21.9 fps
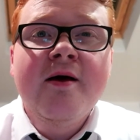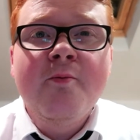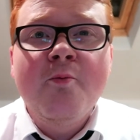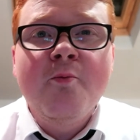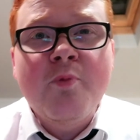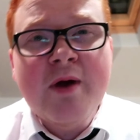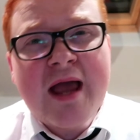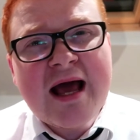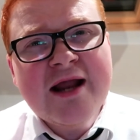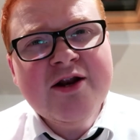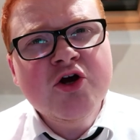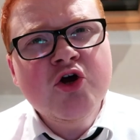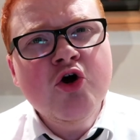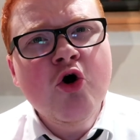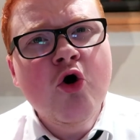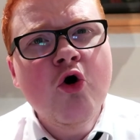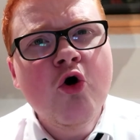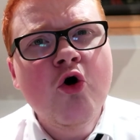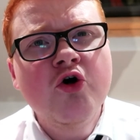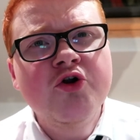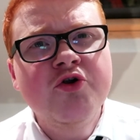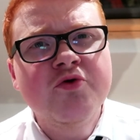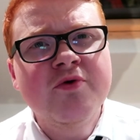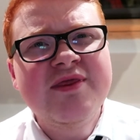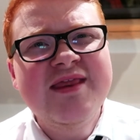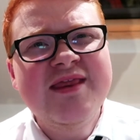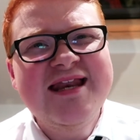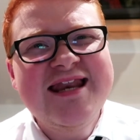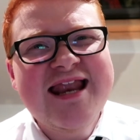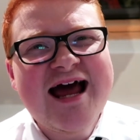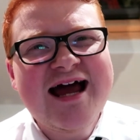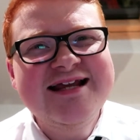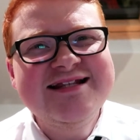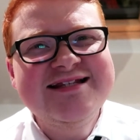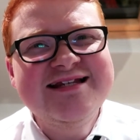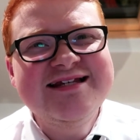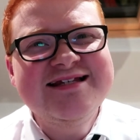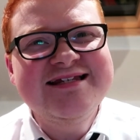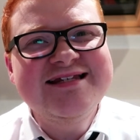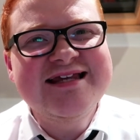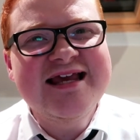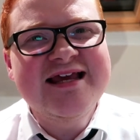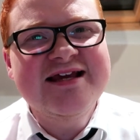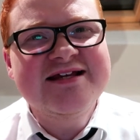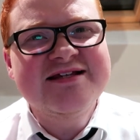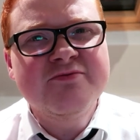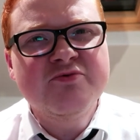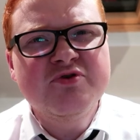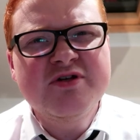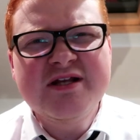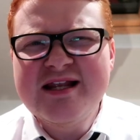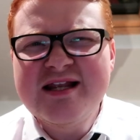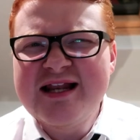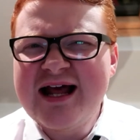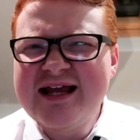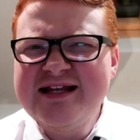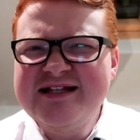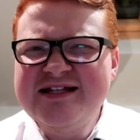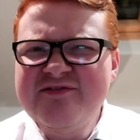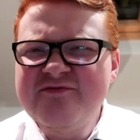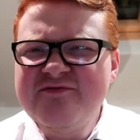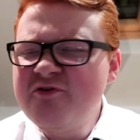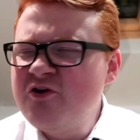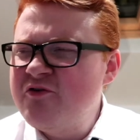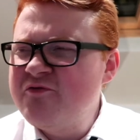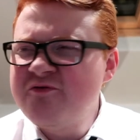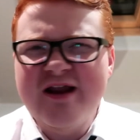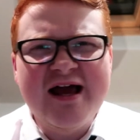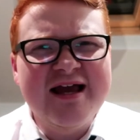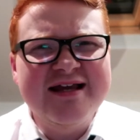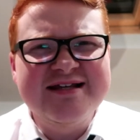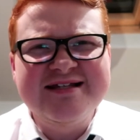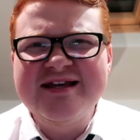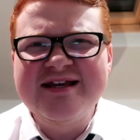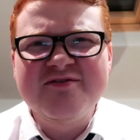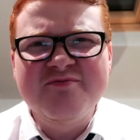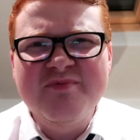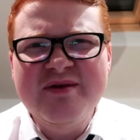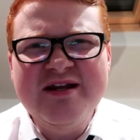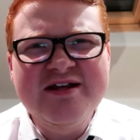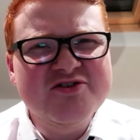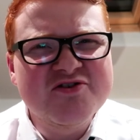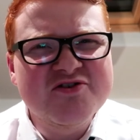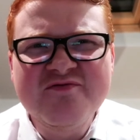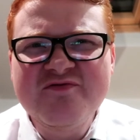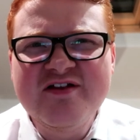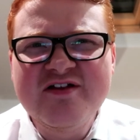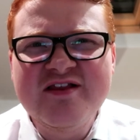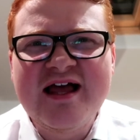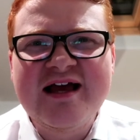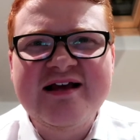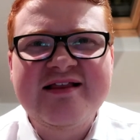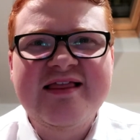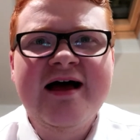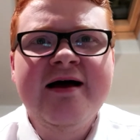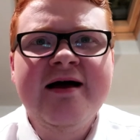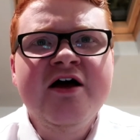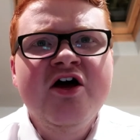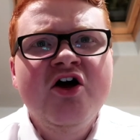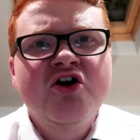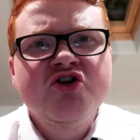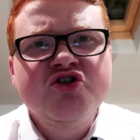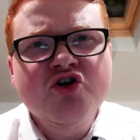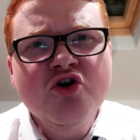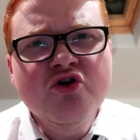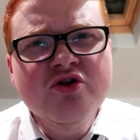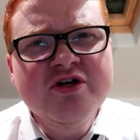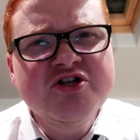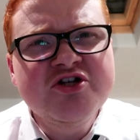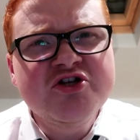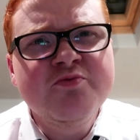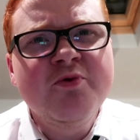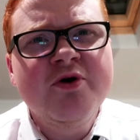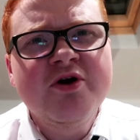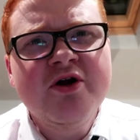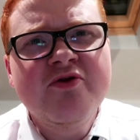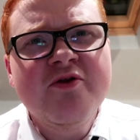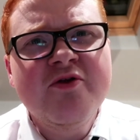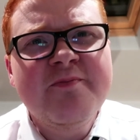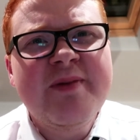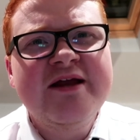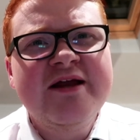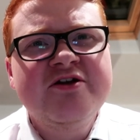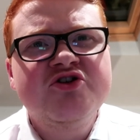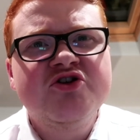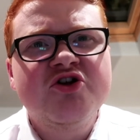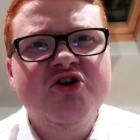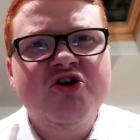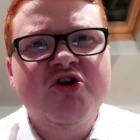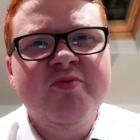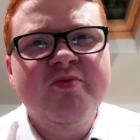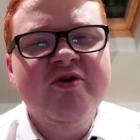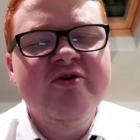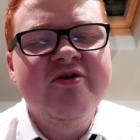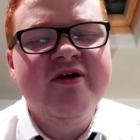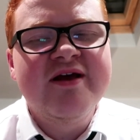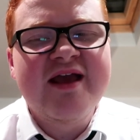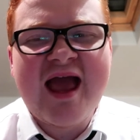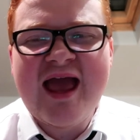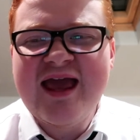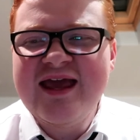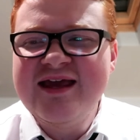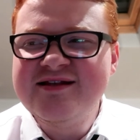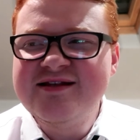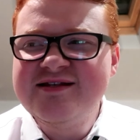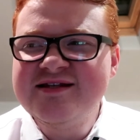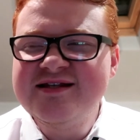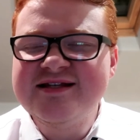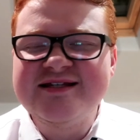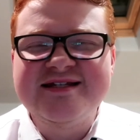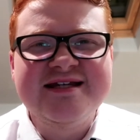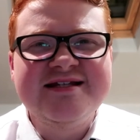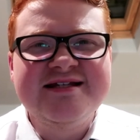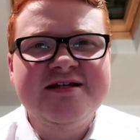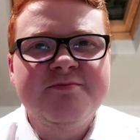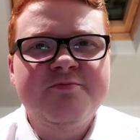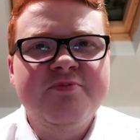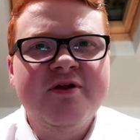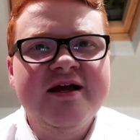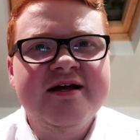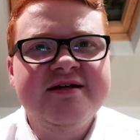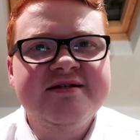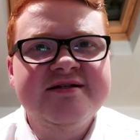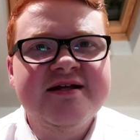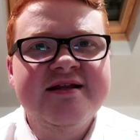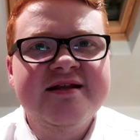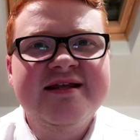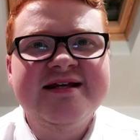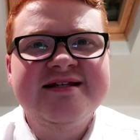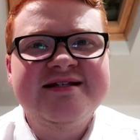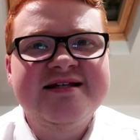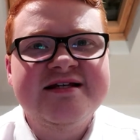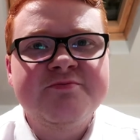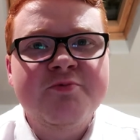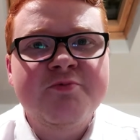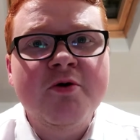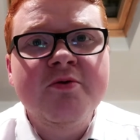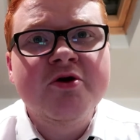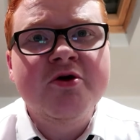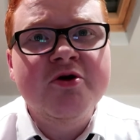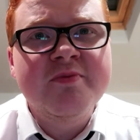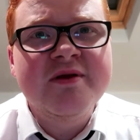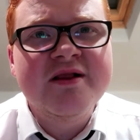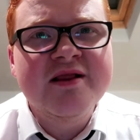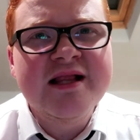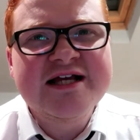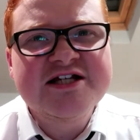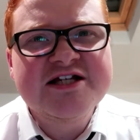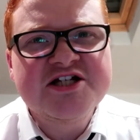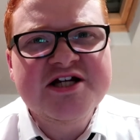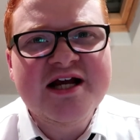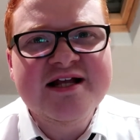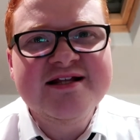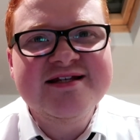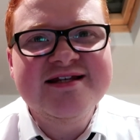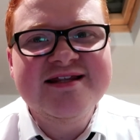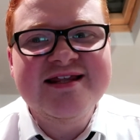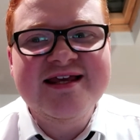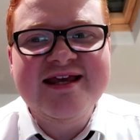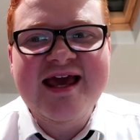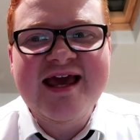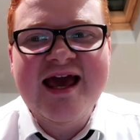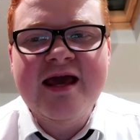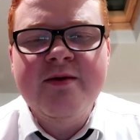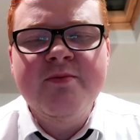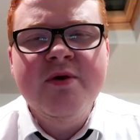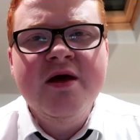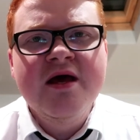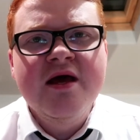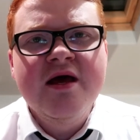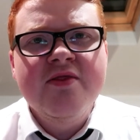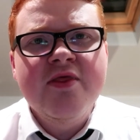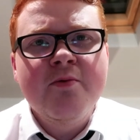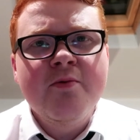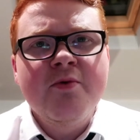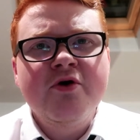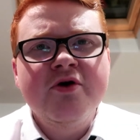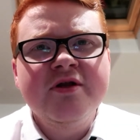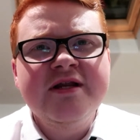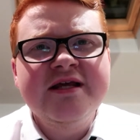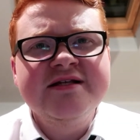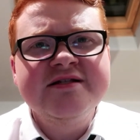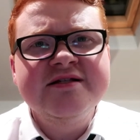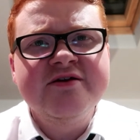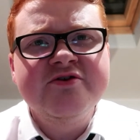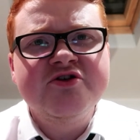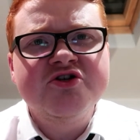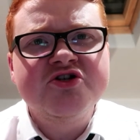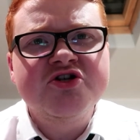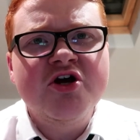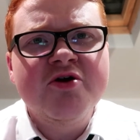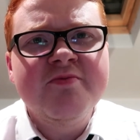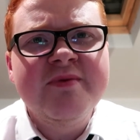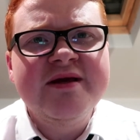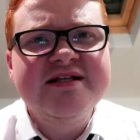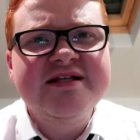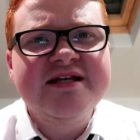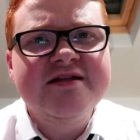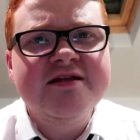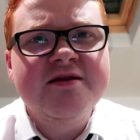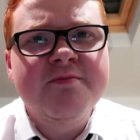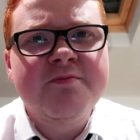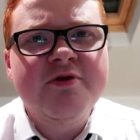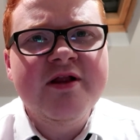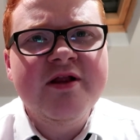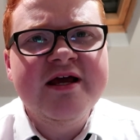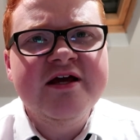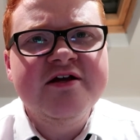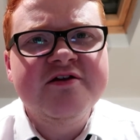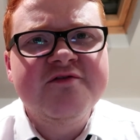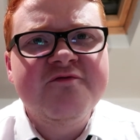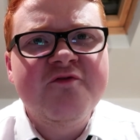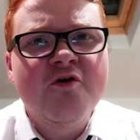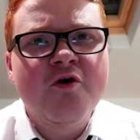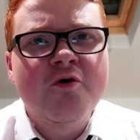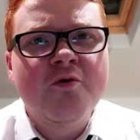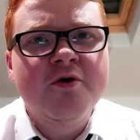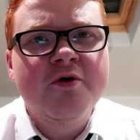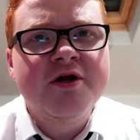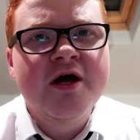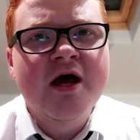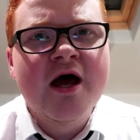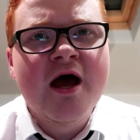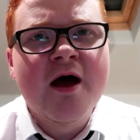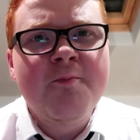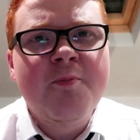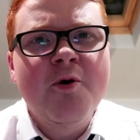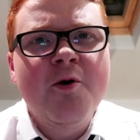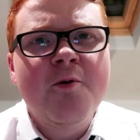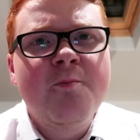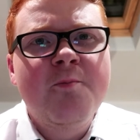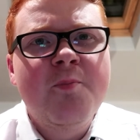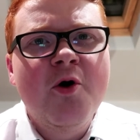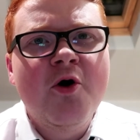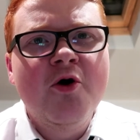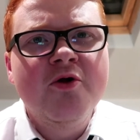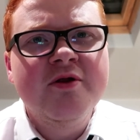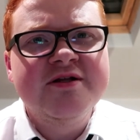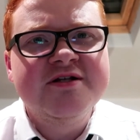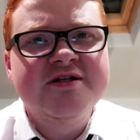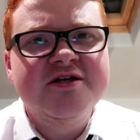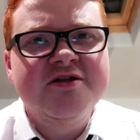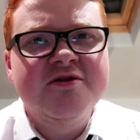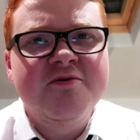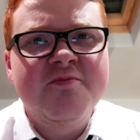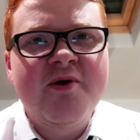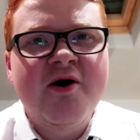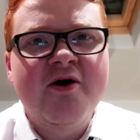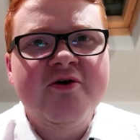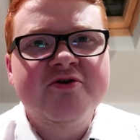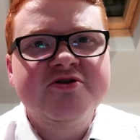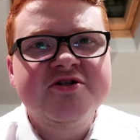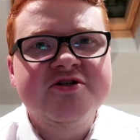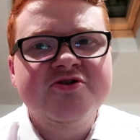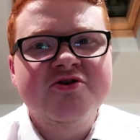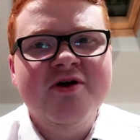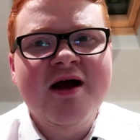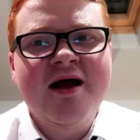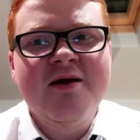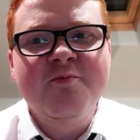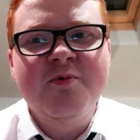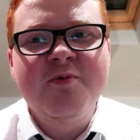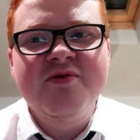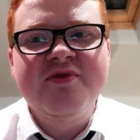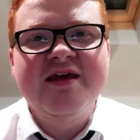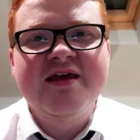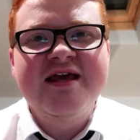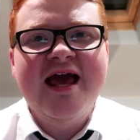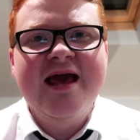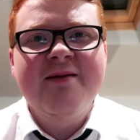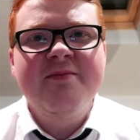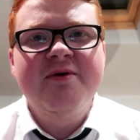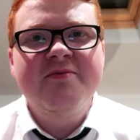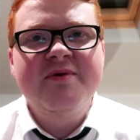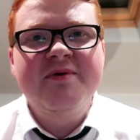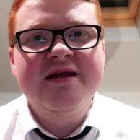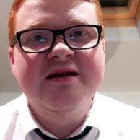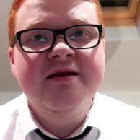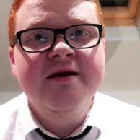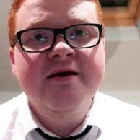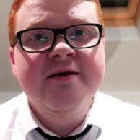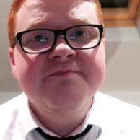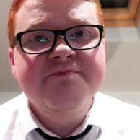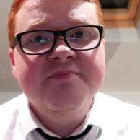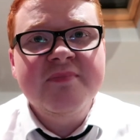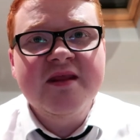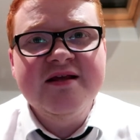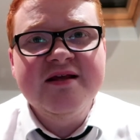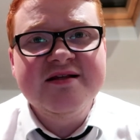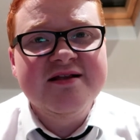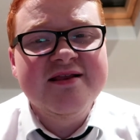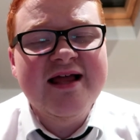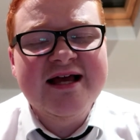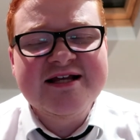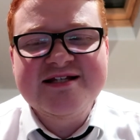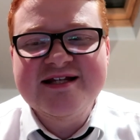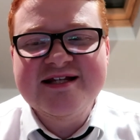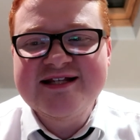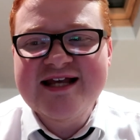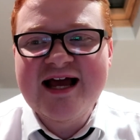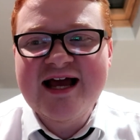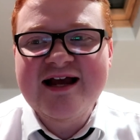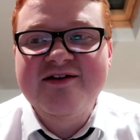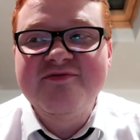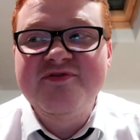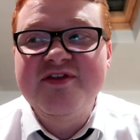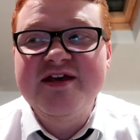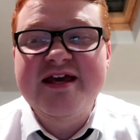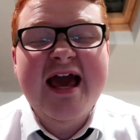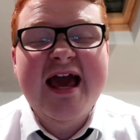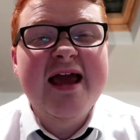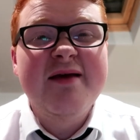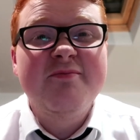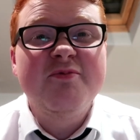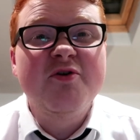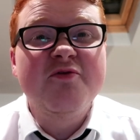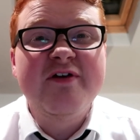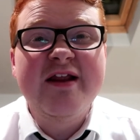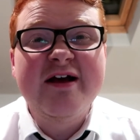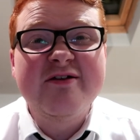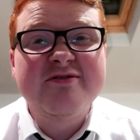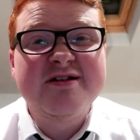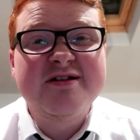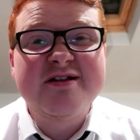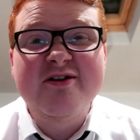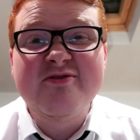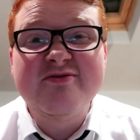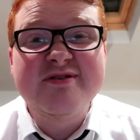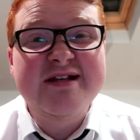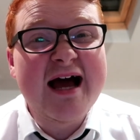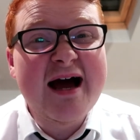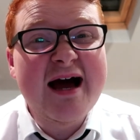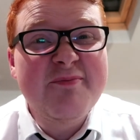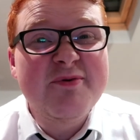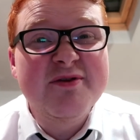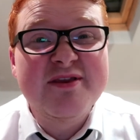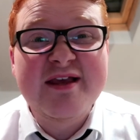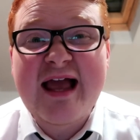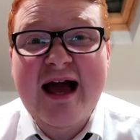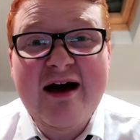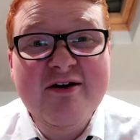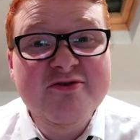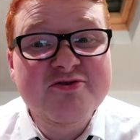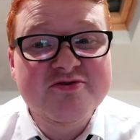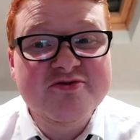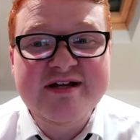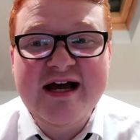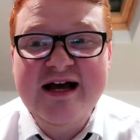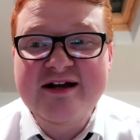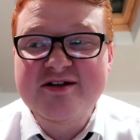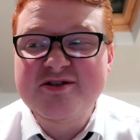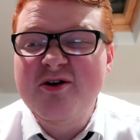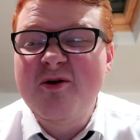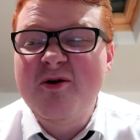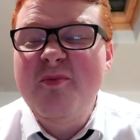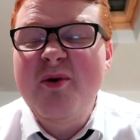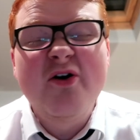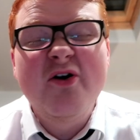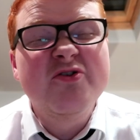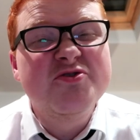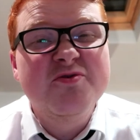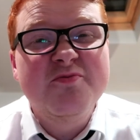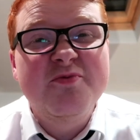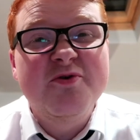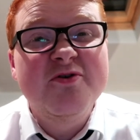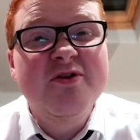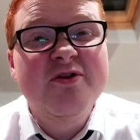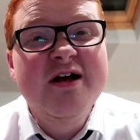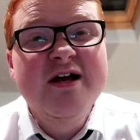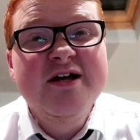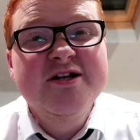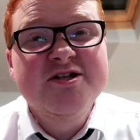We had a corner in the 94th or 96th minute, something like that. Surely someone on the bench would have communicated to the City players that this is probably going to be the last chance of the game, that we could easily just committed the players forward and put a ball into the box to try and win the game. I mean, it's the last attack of the game. Nothing else is going to happen. The counter-attack's not possible.